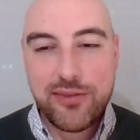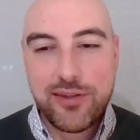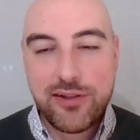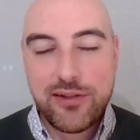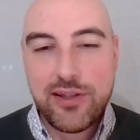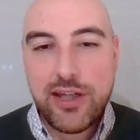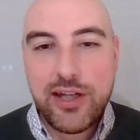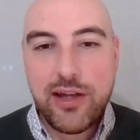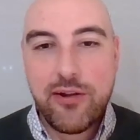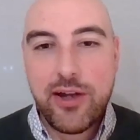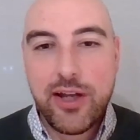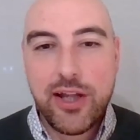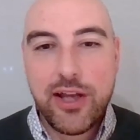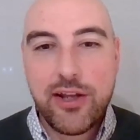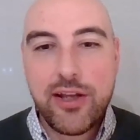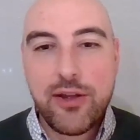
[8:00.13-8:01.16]
and
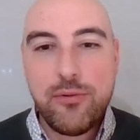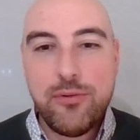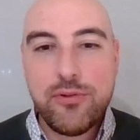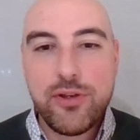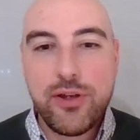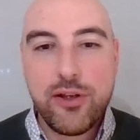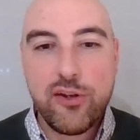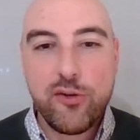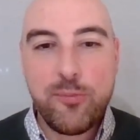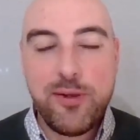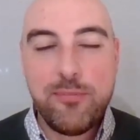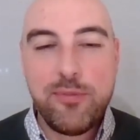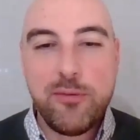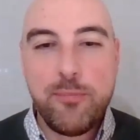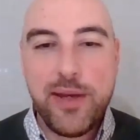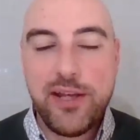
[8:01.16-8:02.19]
I know that a lot of
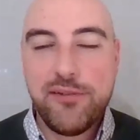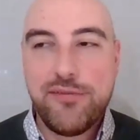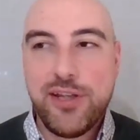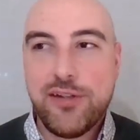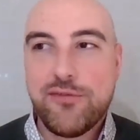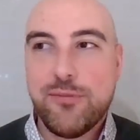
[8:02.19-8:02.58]
people have benefited